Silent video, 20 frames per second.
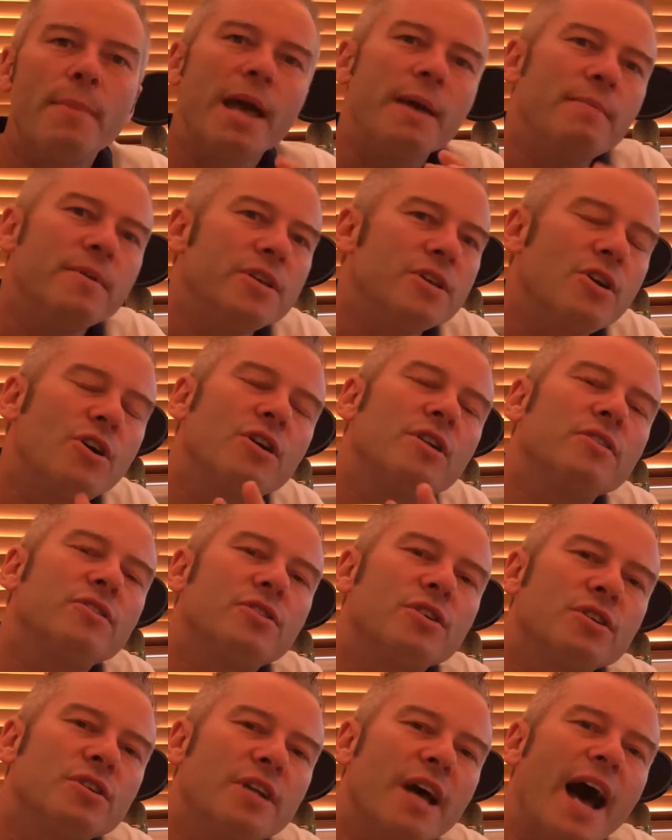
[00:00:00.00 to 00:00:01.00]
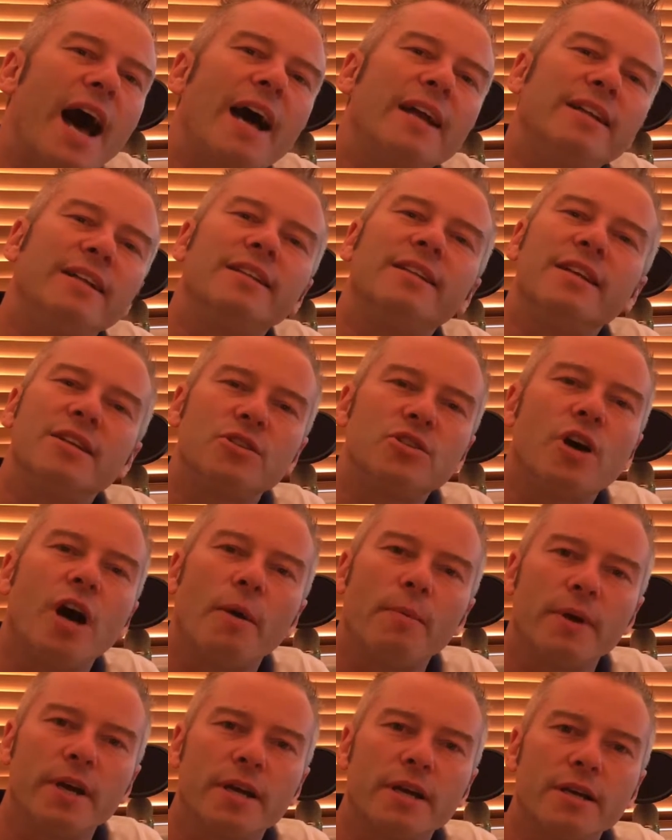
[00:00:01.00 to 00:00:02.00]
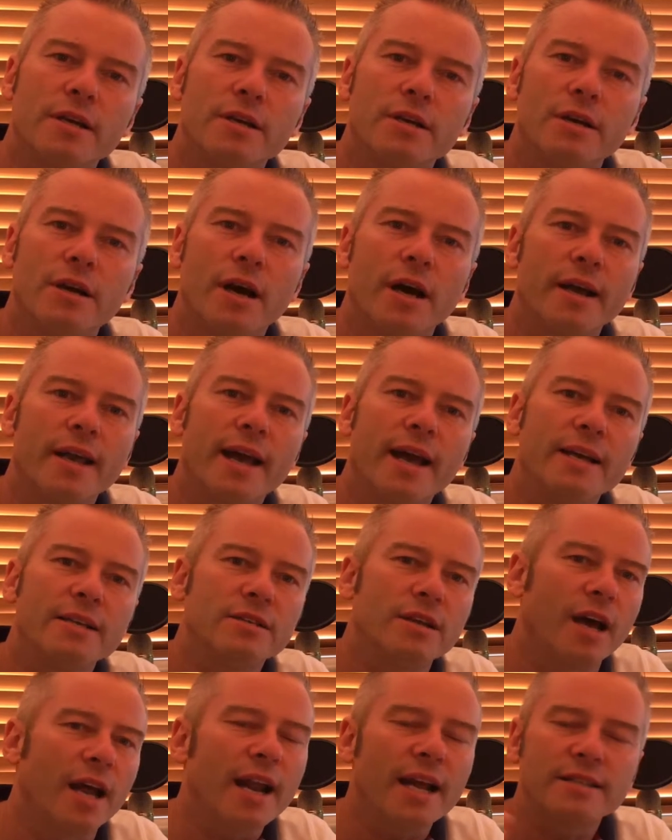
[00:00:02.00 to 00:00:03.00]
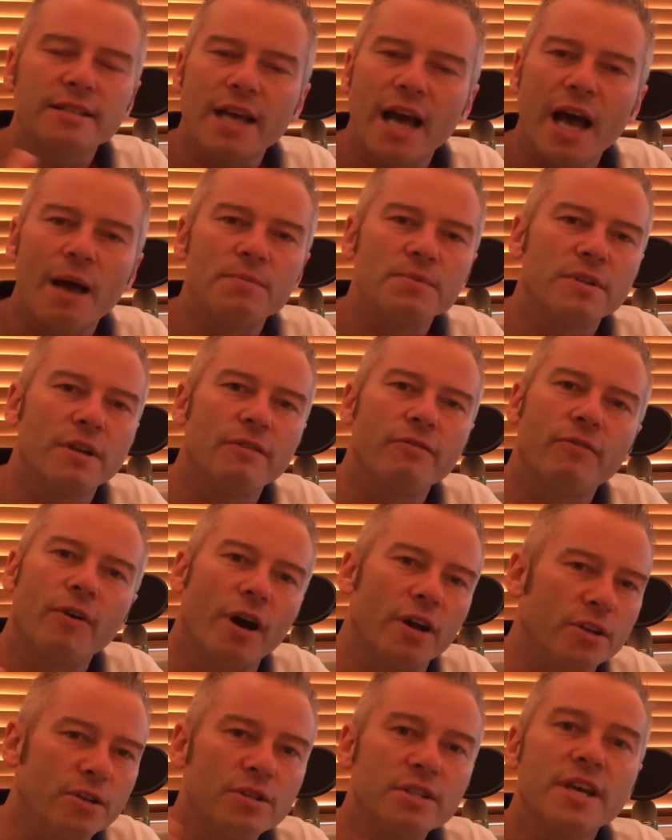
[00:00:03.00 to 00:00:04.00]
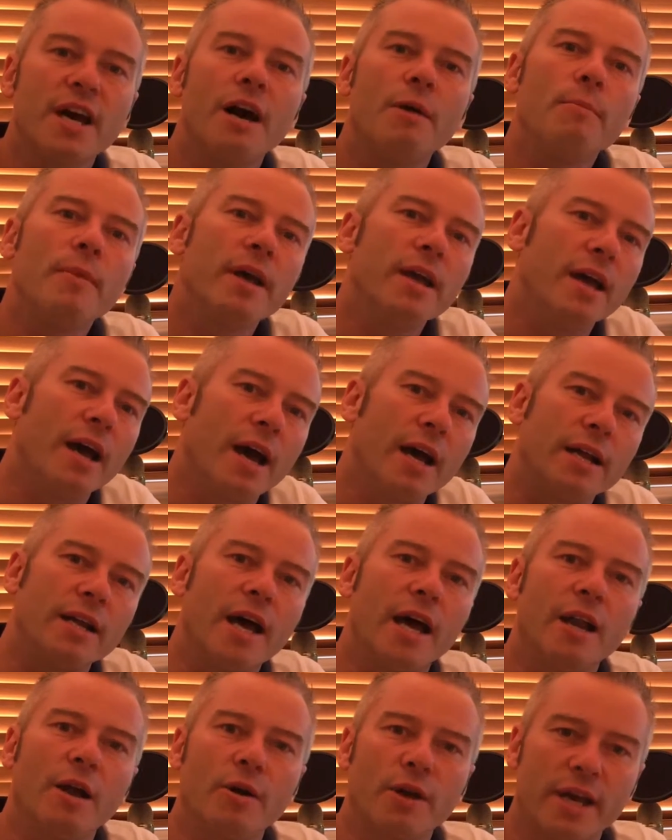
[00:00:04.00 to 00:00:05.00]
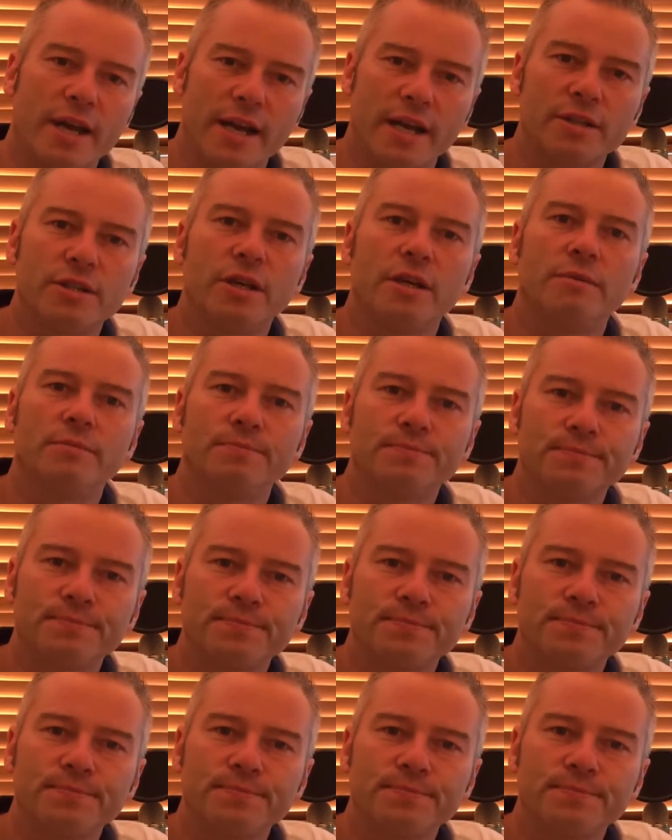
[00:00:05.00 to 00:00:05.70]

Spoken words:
maybe you could have just added this topic. Okay, and that's absolutely fine. You tell me, and I'll get that done.